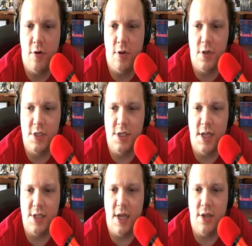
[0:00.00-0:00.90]
See,
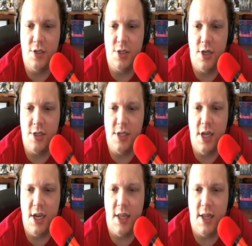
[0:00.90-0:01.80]
that looks good. See how
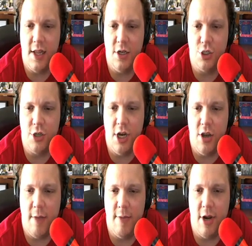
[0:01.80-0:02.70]
you got that little trail
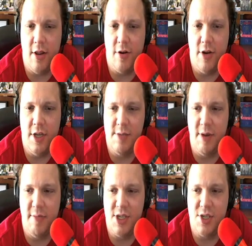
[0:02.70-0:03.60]
coming out of there? Creates a bit
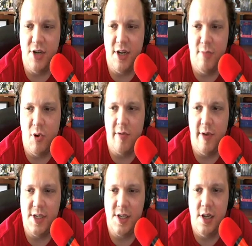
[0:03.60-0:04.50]
of mystery both
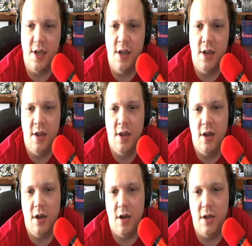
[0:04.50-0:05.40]
ways.
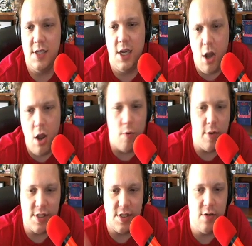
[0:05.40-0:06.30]
It's like, oh,
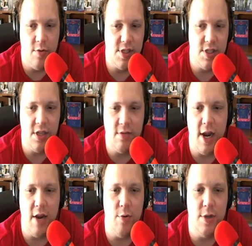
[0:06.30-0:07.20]
what's to the
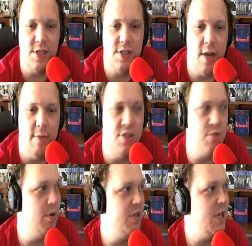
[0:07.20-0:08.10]
right? What's coming
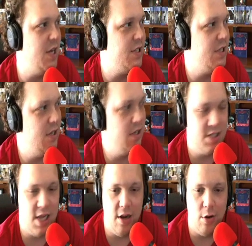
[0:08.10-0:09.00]
towards us? It's
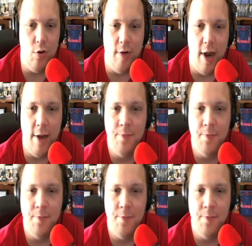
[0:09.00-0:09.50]
kind of cool, right?